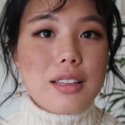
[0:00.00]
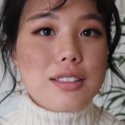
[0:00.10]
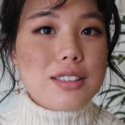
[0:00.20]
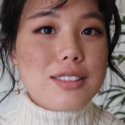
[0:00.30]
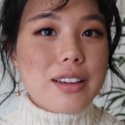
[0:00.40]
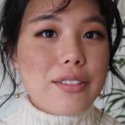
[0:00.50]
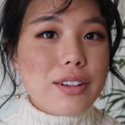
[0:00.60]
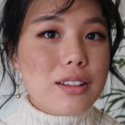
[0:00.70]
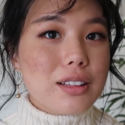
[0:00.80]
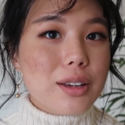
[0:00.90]
This is
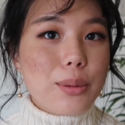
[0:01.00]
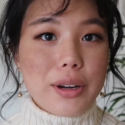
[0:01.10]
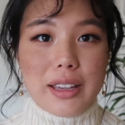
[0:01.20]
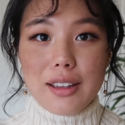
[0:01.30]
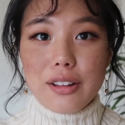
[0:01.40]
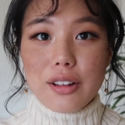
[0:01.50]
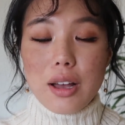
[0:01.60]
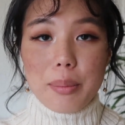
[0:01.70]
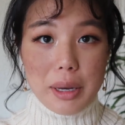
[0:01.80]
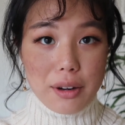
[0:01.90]
definitely working a
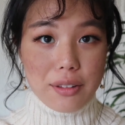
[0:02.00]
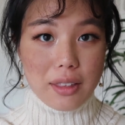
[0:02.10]
lot better